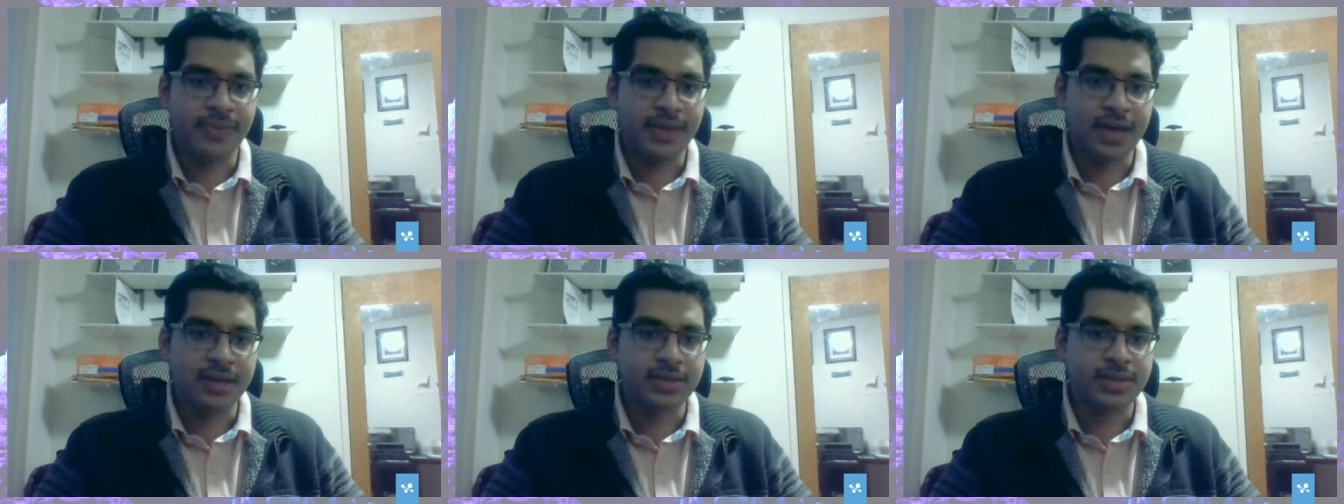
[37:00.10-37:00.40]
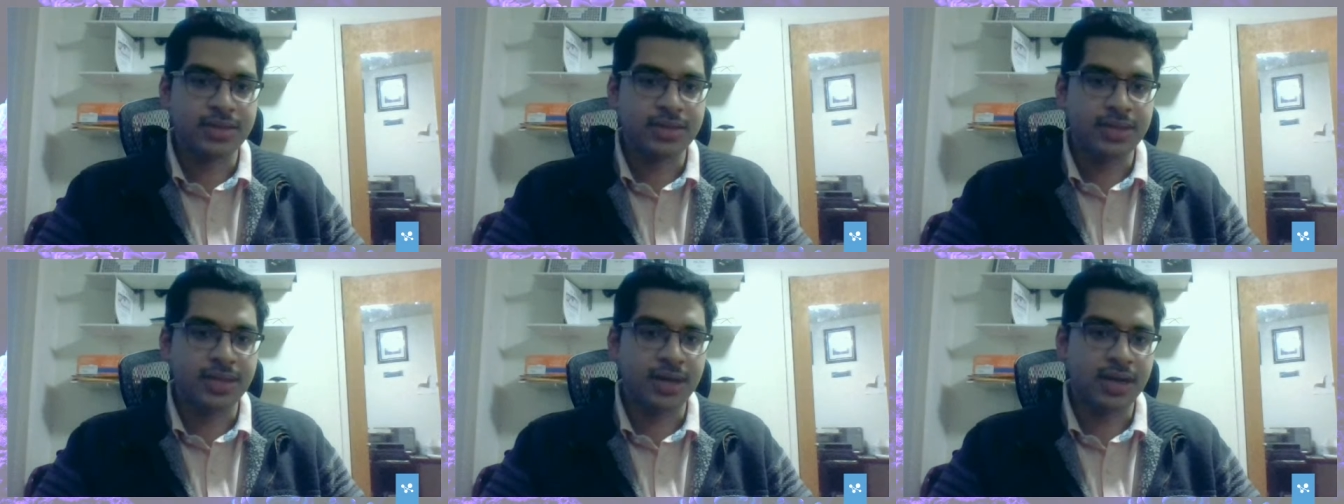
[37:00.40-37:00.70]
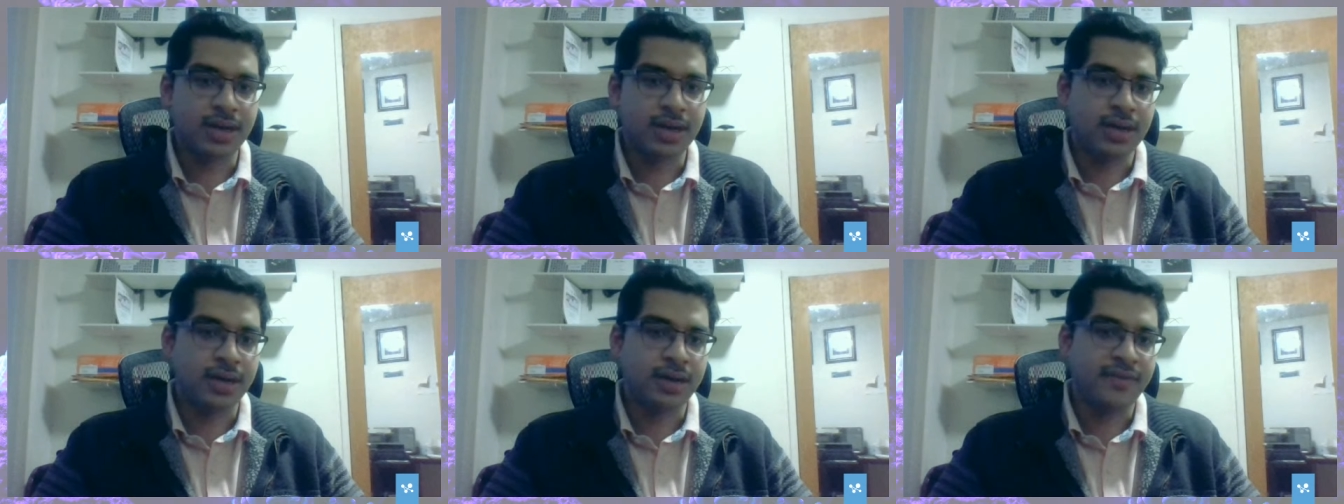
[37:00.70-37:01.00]
in
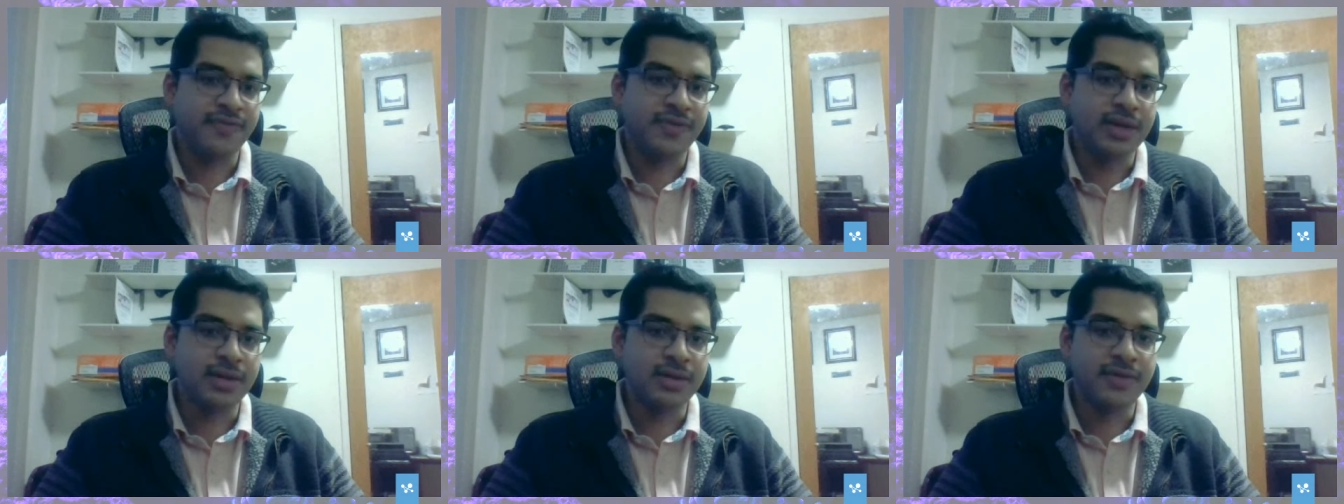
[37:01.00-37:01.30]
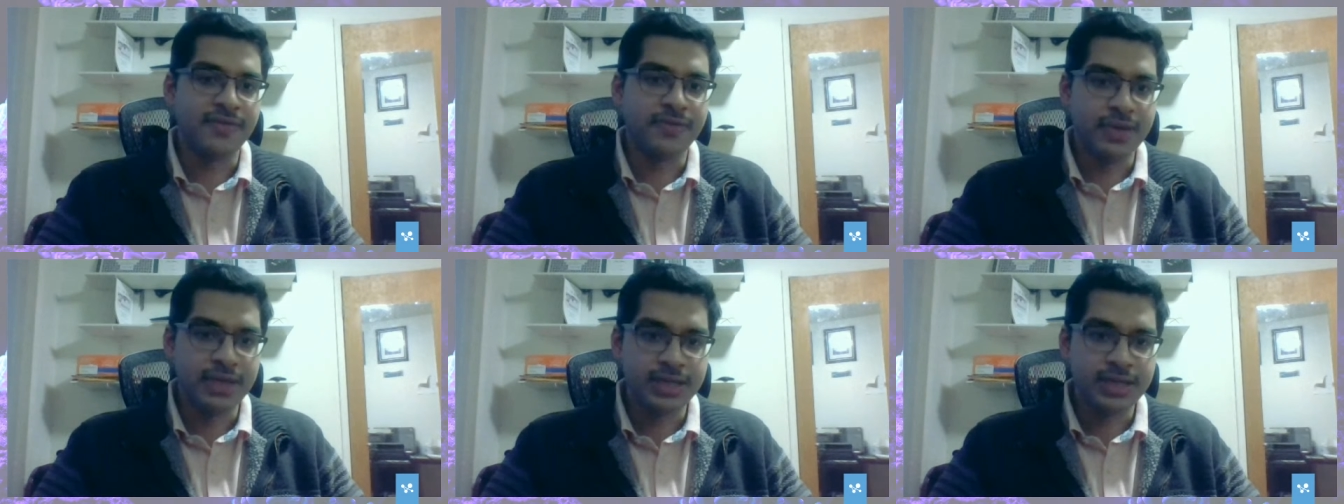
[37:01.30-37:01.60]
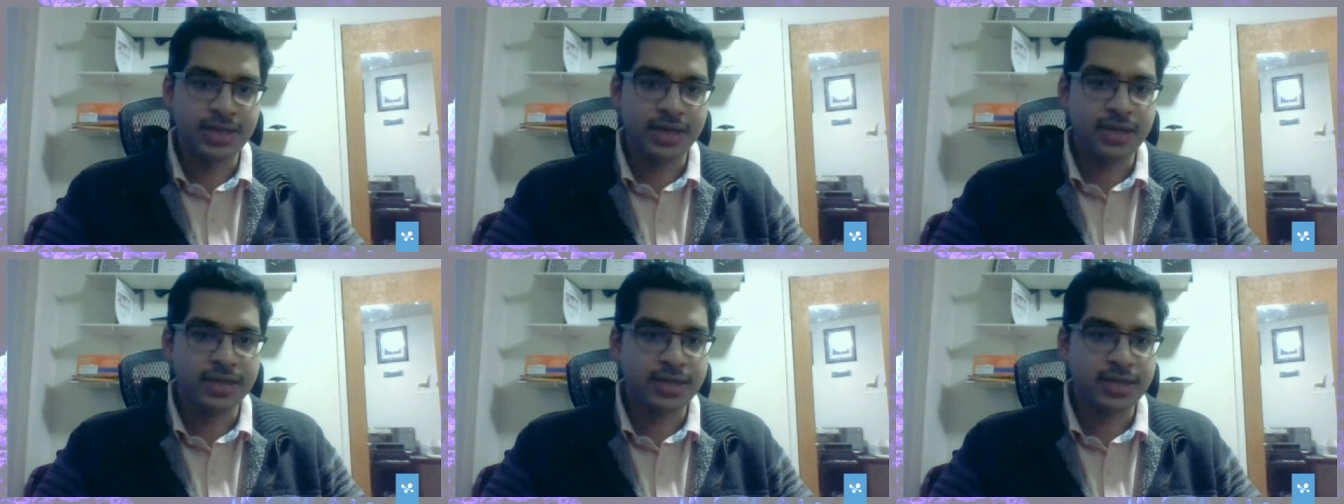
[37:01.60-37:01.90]
their field of
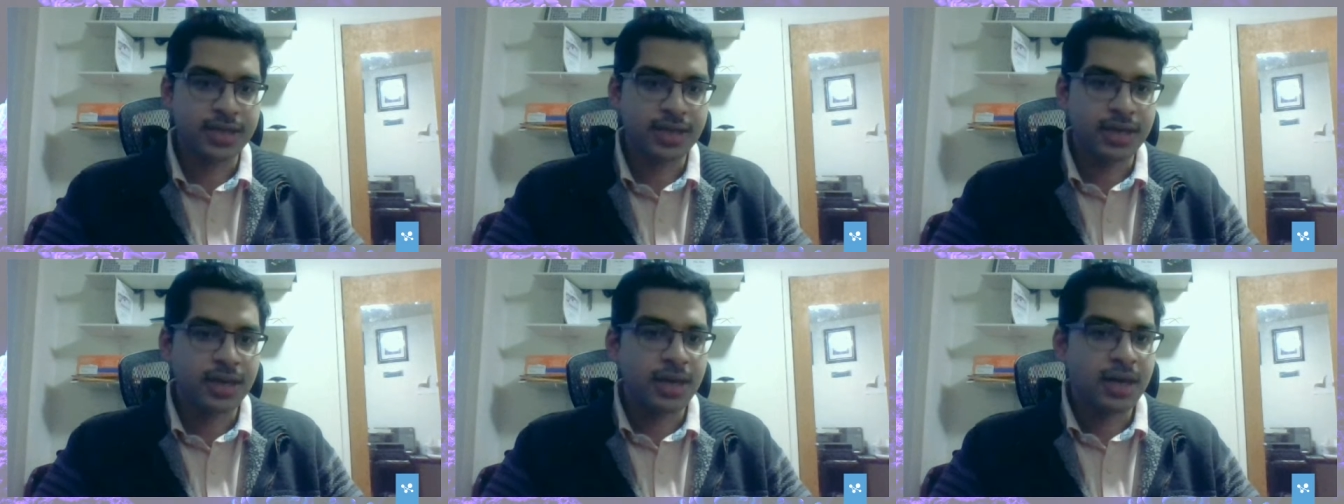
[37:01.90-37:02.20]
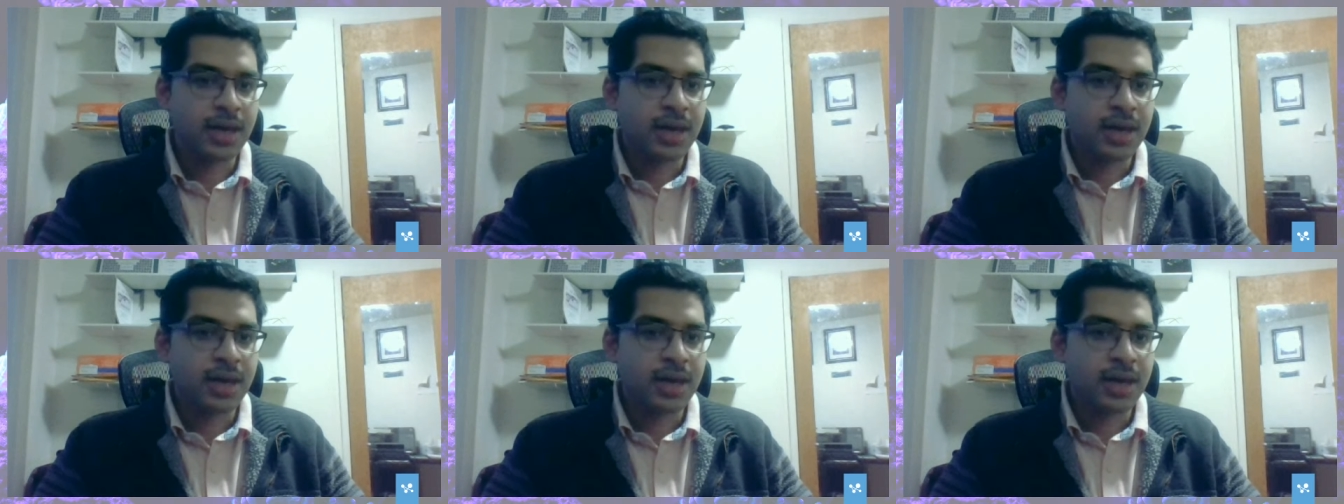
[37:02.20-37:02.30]
research.